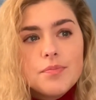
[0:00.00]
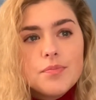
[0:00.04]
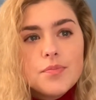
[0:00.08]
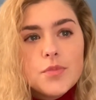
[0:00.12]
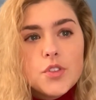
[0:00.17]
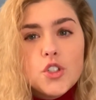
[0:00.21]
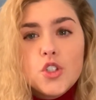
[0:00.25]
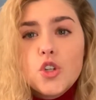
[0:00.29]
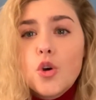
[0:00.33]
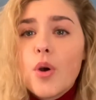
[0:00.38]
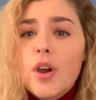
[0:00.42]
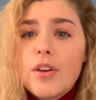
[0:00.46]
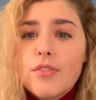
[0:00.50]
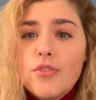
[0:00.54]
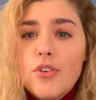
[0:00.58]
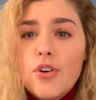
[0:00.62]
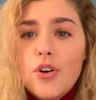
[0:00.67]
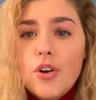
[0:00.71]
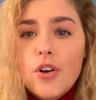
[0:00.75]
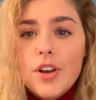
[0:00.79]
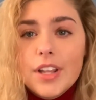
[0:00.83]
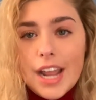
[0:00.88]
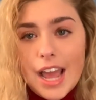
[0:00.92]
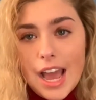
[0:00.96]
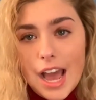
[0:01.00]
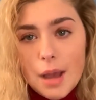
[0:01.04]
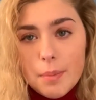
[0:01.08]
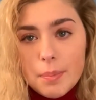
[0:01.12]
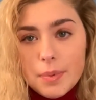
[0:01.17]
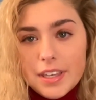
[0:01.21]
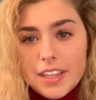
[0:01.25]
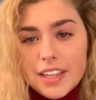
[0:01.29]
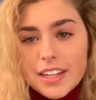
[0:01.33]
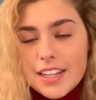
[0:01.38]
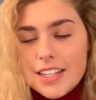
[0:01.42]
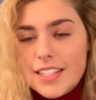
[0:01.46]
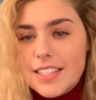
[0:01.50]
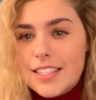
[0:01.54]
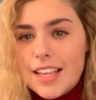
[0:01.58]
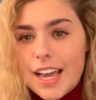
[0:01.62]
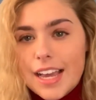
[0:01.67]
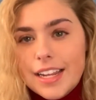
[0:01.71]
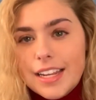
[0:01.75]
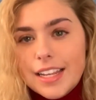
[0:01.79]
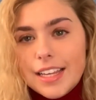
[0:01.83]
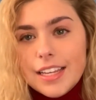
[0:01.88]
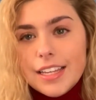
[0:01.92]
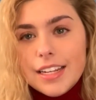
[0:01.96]
joyful and happy and
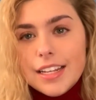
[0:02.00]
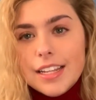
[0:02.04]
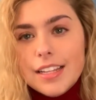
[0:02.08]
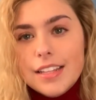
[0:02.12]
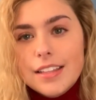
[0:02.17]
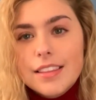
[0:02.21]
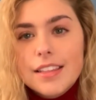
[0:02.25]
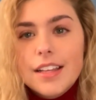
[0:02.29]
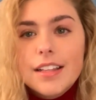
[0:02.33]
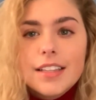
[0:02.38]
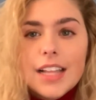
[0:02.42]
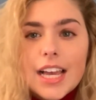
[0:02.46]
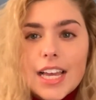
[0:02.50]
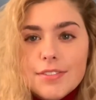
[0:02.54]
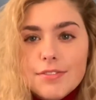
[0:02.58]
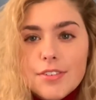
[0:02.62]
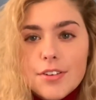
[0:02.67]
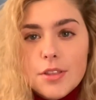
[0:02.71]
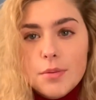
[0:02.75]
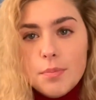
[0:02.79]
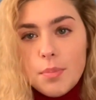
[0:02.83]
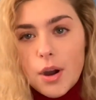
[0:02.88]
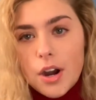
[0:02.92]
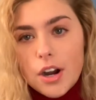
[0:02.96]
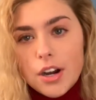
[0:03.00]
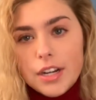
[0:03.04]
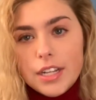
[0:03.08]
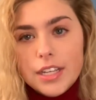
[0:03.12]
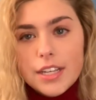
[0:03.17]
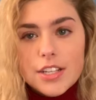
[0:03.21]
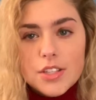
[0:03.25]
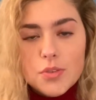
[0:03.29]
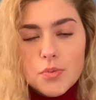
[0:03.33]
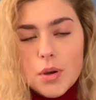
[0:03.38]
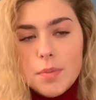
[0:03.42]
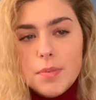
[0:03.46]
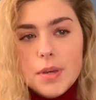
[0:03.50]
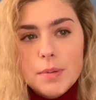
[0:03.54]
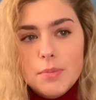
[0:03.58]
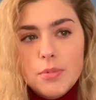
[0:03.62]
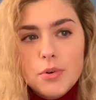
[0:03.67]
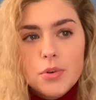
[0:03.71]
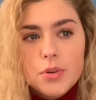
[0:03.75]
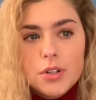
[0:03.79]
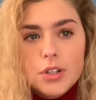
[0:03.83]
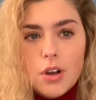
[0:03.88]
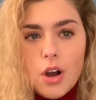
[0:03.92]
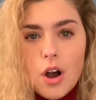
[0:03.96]
excited, and the life of the party is what people
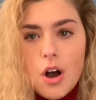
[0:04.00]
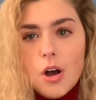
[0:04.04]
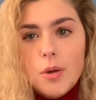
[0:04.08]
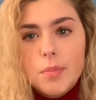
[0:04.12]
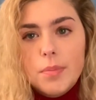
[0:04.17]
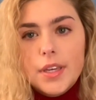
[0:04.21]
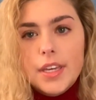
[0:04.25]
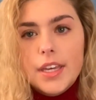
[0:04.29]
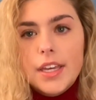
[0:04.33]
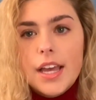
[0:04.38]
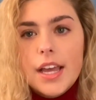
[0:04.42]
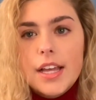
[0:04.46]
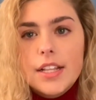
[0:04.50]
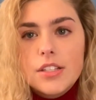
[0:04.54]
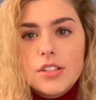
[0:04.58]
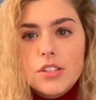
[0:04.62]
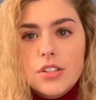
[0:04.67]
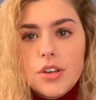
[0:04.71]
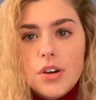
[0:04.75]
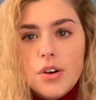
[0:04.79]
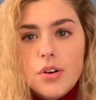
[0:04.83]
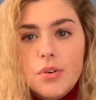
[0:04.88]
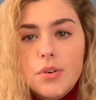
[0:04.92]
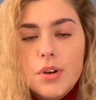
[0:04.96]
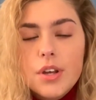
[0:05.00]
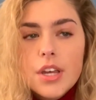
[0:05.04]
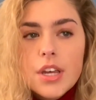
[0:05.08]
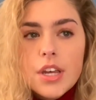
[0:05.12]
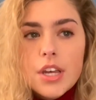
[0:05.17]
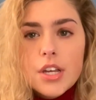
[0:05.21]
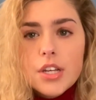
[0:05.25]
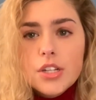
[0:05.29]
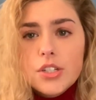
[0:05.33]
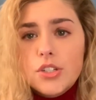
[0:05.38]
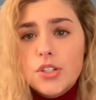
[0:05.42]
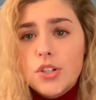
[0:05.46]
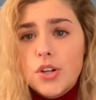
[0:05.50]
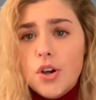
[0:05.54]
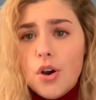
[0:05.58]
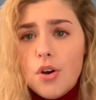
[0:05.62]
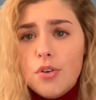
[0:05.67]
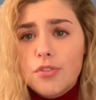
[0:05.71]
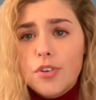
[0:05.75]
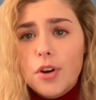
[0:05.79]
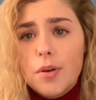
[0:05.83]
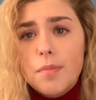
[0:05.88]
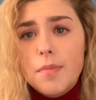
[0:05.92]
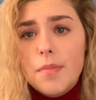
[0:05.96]
would call me. And so to go
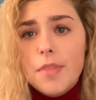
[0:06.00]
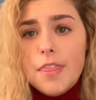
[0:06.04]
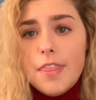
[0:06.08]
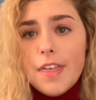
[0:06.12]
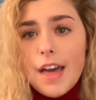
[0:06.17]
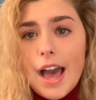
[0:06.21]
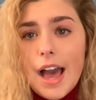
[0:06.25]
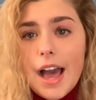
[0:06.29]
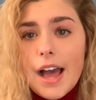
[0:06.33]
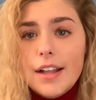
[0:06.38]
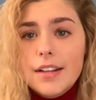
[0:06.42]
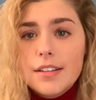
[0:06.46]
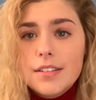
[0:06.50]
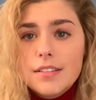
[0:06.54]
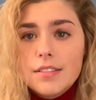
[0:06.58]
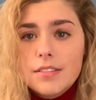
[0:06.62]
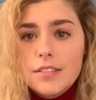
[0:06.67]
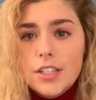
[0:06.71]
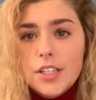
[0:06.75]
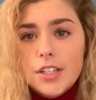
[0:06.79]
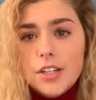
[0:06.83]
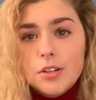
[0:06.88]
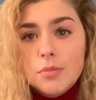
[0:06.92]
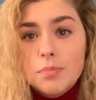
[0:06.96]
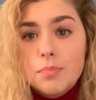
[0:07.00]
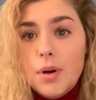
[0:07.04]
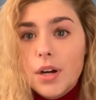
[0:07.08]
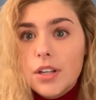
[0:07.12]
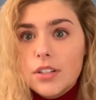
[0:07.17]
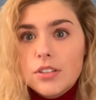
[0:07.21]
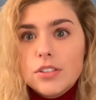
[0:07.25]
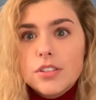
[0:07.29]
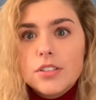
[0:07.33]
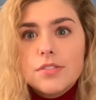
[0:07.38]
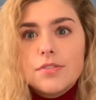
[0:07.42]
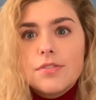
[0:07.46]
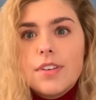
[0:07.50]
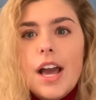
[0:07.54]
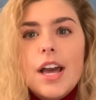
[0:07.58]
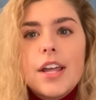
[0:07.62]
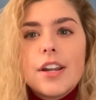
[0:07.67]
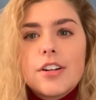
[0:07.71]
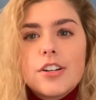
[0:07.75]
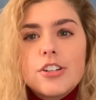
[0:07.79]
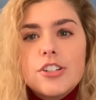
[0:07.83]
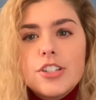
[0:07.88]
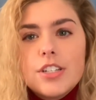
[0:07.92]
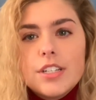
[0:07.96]
from that, you know, bundle of
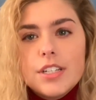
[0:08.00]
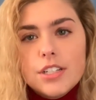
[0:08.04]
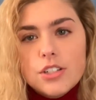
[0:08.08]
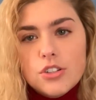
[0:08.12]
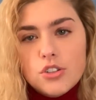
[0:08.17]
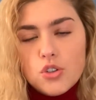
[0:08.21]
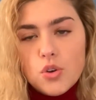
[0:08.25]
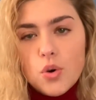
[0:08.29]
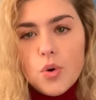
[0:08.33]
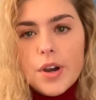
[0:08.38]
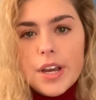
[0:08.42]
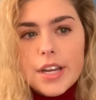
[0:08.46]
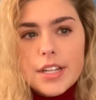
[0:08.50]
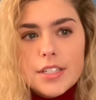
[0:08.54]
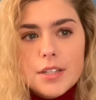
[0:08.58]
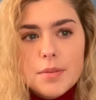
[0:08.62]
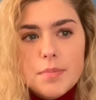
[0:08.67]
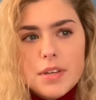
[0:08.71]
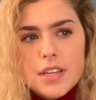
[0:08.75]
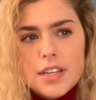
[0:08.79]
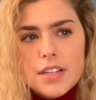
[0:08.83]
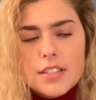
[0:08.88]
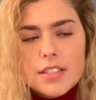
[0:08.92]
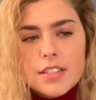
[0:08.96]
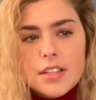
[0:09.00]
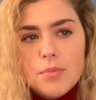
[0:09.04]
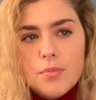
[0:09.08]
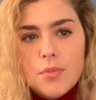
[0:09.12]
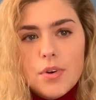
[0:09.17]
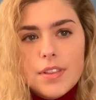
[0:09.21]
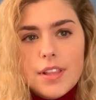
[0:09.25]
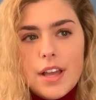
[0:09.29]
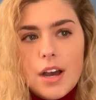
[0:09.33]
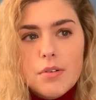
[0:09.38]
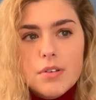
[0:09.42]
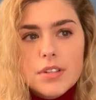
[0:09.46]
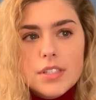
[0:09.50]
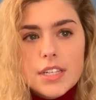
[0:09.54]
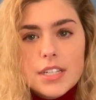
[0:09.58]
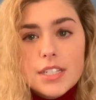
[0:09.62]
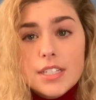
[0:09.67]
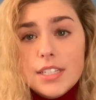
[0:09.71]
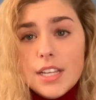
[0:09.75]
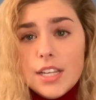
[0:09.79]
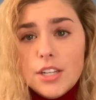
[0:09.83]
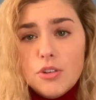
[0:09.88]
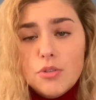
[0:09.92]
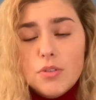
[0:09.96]
energy and joy to being someone that was
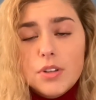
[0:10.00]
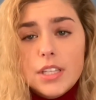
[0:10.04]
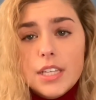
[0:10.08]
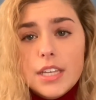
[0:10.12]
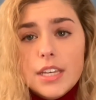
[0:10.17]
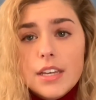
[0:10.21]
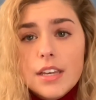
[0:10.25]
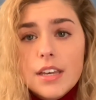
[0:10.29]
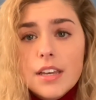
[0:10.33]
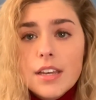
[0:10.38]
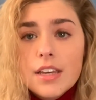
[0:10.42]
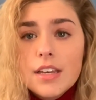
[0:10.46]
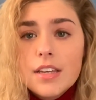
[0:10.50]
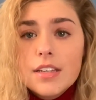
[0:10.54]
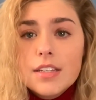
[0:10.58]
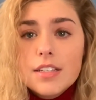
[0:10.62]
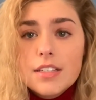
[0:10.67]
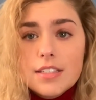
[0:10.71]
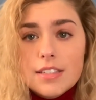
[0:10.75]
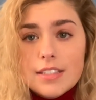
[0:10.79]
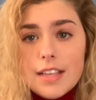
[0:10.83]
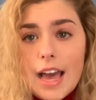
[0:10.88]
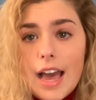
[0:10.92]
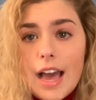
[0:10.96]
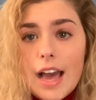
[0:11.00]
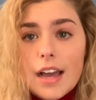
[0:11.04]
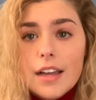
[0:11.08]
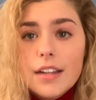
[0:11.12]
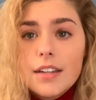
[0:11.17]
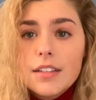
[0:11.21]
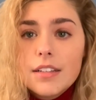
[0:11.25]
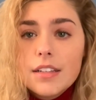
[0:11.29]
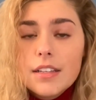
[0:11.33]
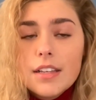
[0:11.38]
continually sad